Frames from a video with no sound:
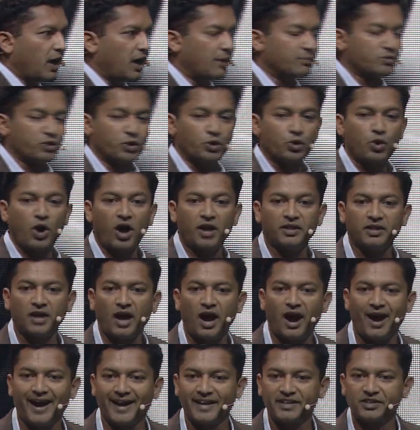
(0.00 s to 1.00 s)
So you got the
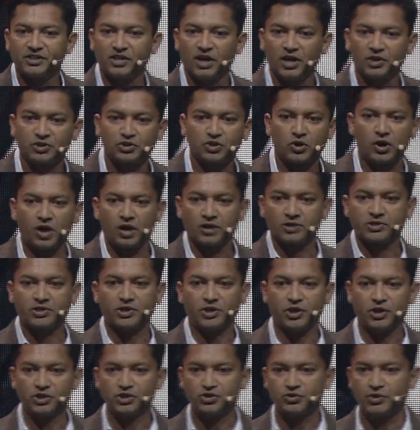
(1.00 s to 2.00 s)
high-touch
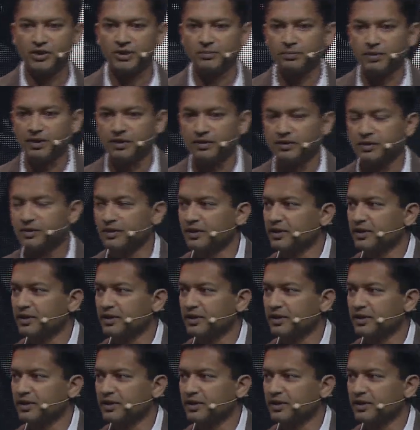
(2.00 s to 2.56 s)
concierge treatment.